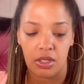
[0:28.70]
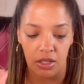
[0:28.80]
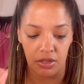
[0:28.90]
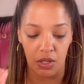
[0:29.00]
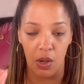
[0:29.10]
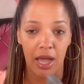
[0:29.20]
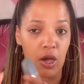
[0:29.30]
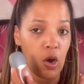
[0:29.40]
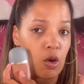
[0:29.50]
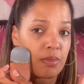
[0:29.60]
So I
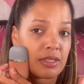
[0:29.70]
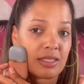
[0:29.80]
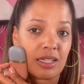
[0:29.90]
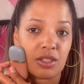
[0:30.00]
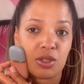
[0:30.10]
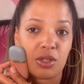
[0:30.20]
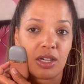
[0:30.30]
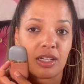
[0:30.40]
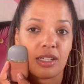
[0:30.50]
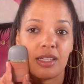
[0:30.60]
hope it's not too
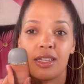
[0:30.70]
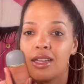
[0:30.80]
dark.